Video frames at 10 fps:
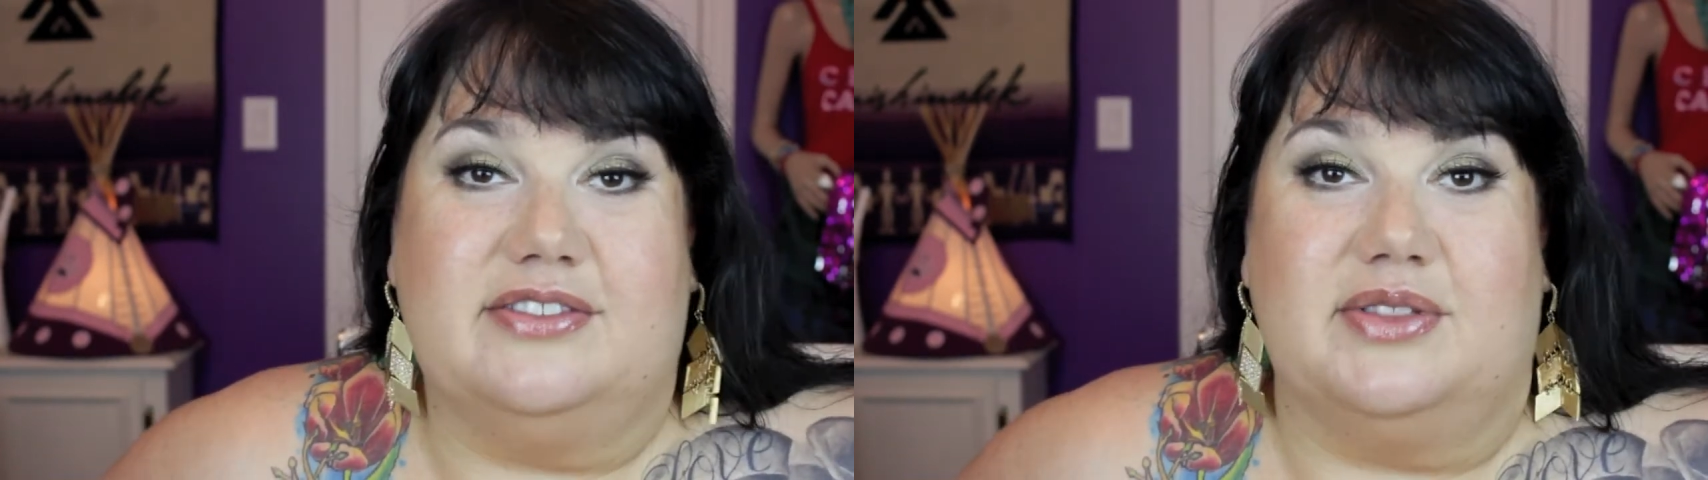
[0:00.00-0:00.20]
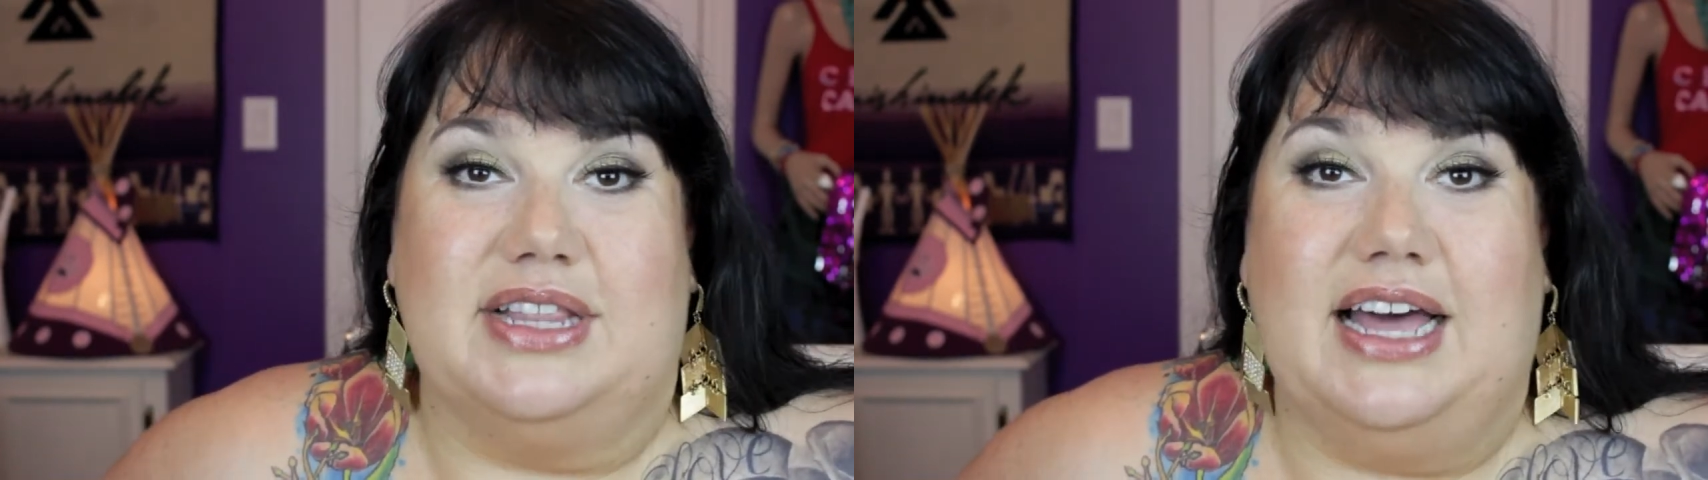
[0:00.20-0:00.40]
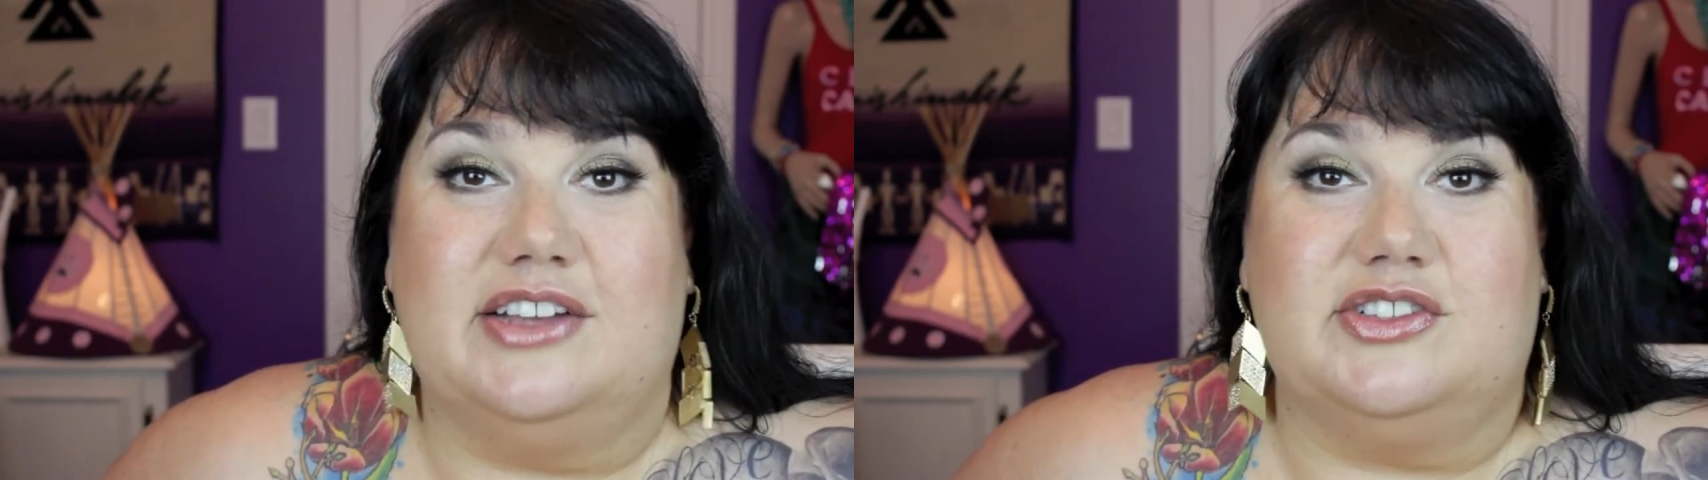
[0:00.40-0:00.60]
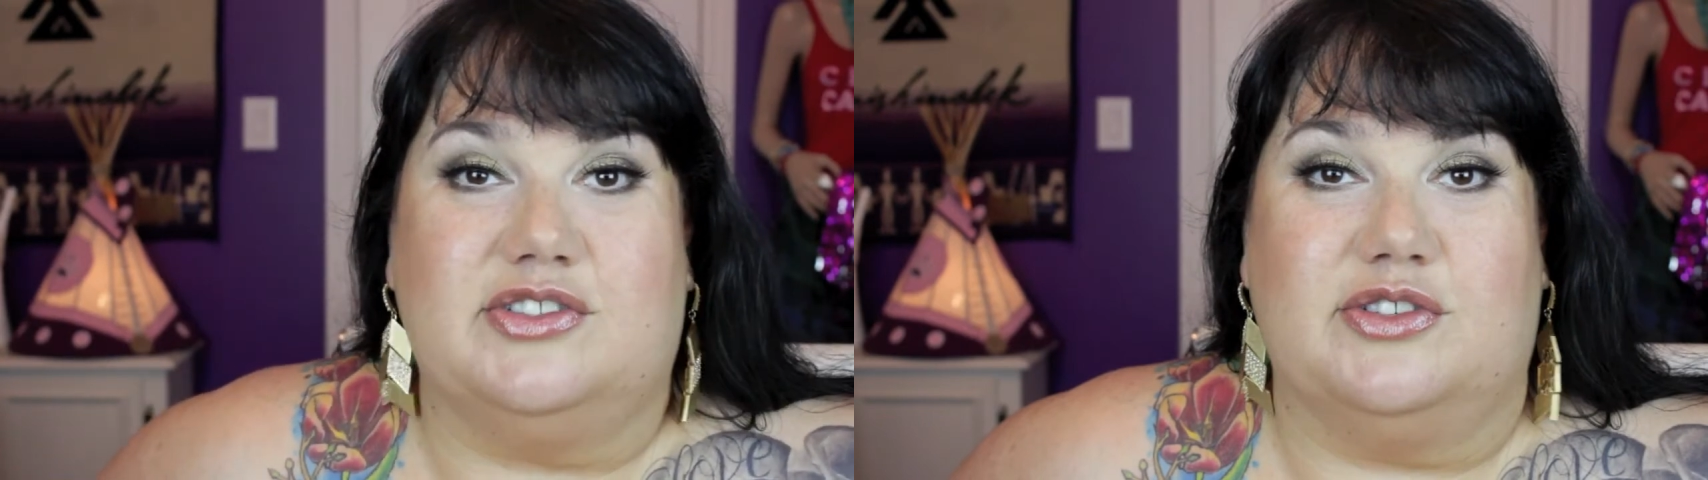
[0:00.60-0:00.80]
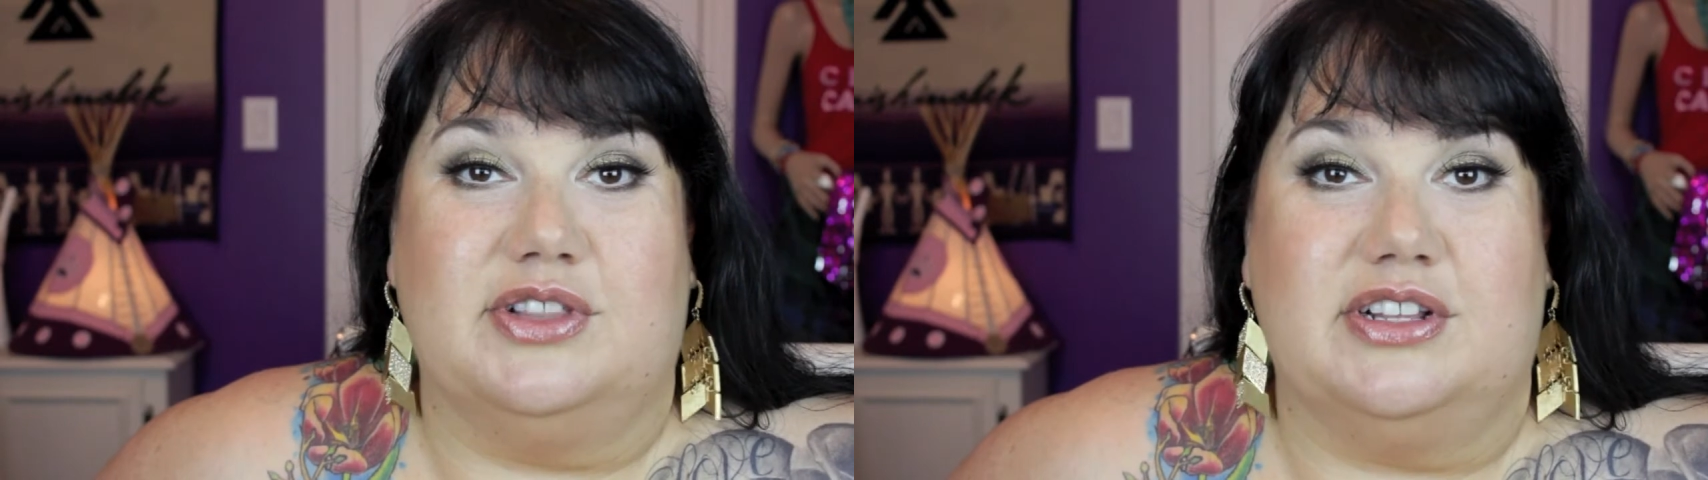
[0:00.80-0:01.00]
so the
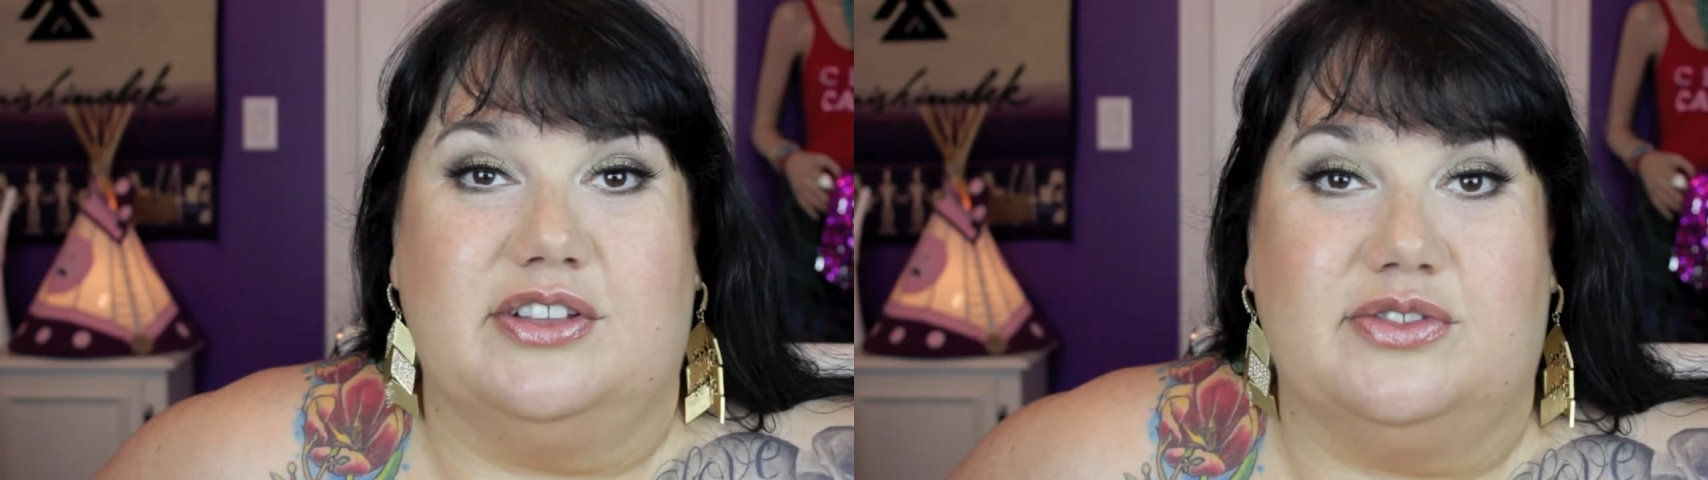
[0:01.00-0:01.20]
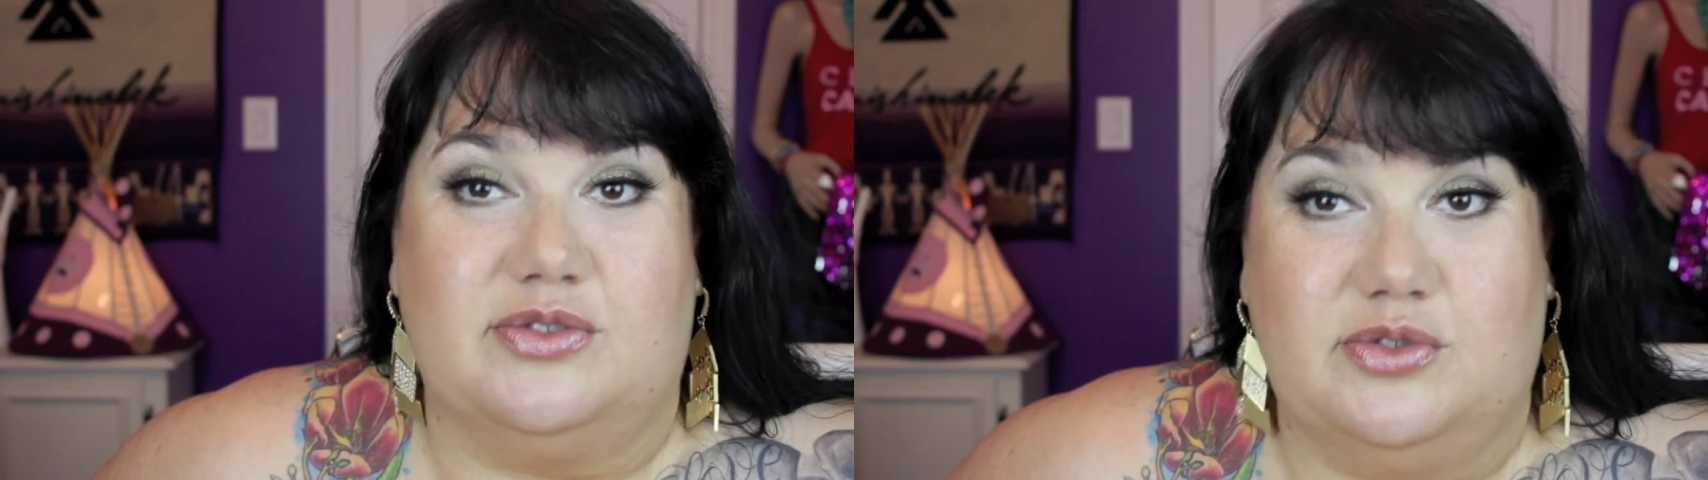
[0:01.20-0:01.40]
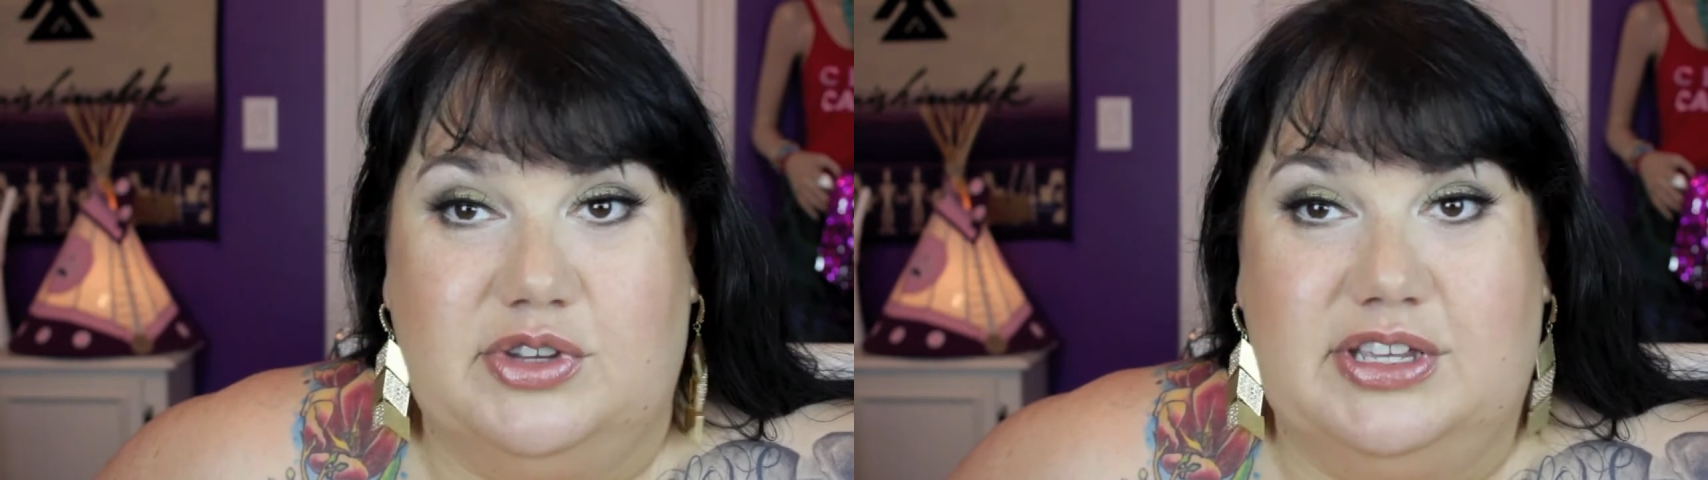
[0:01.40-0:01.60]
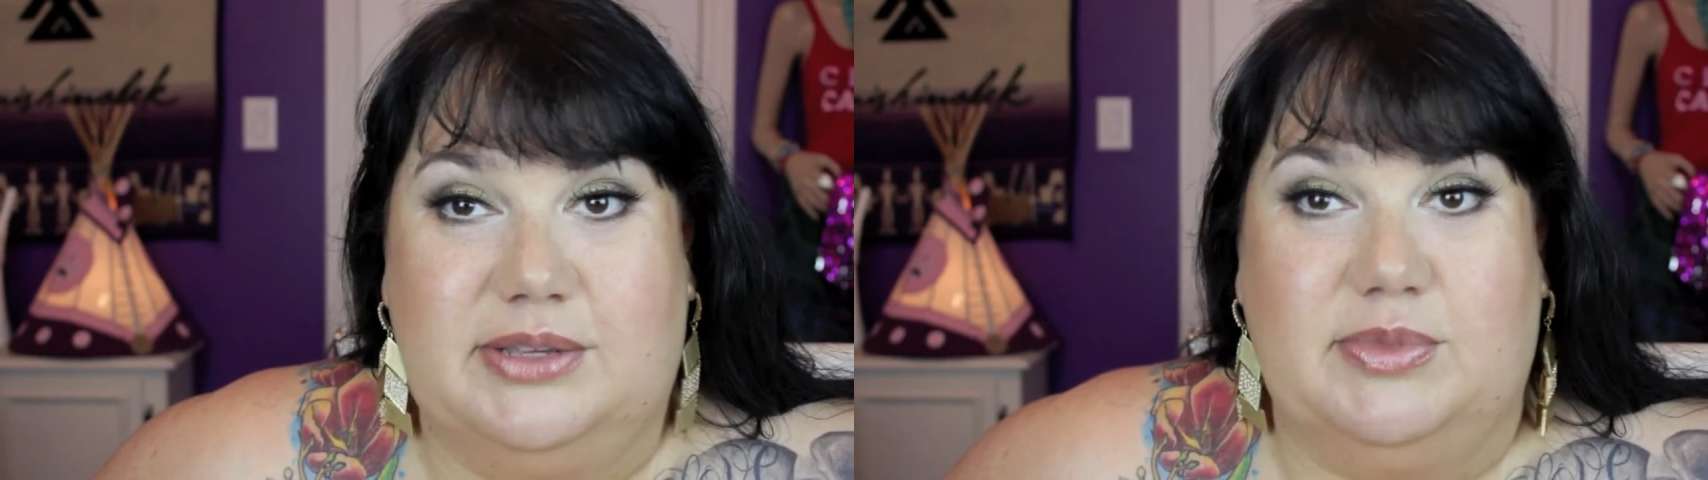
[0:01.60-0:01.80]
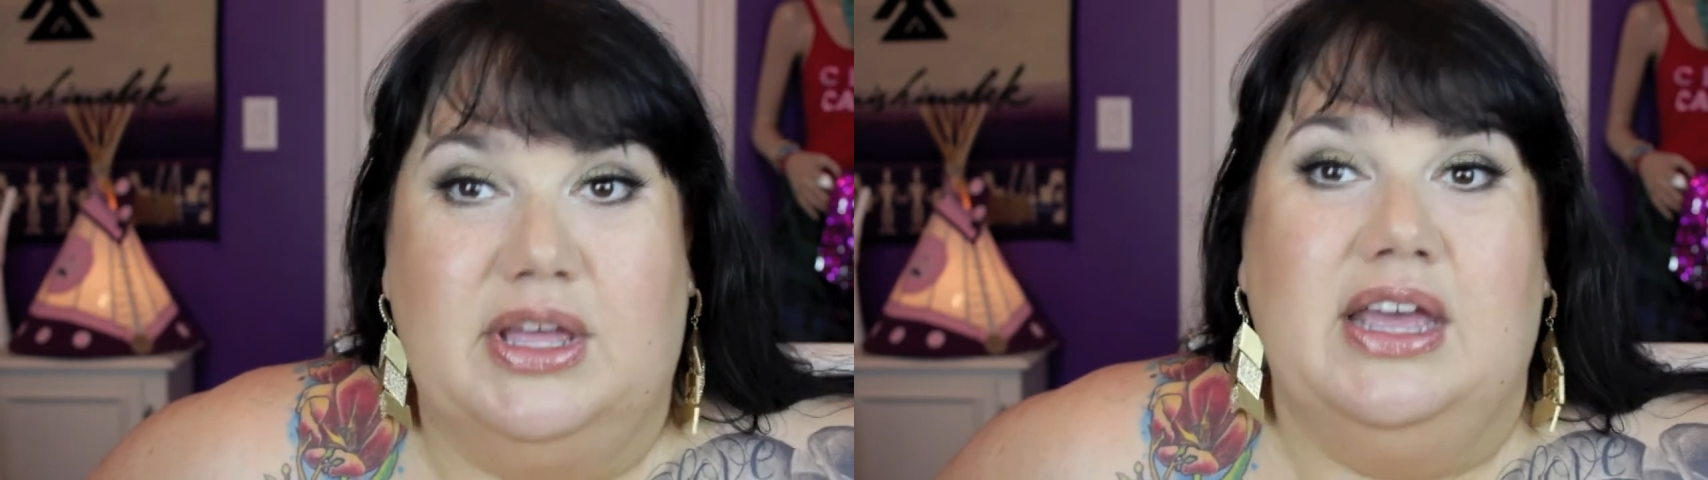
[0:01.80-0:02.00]
lashes are a little
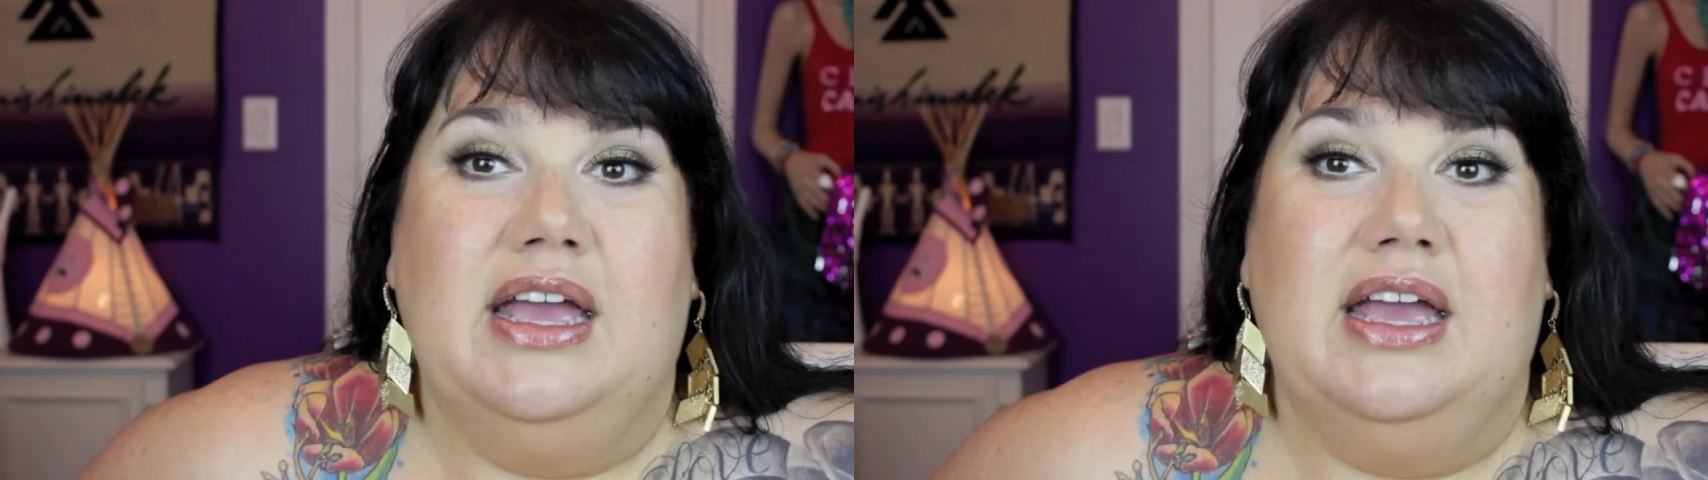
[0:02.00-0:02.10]
extreme.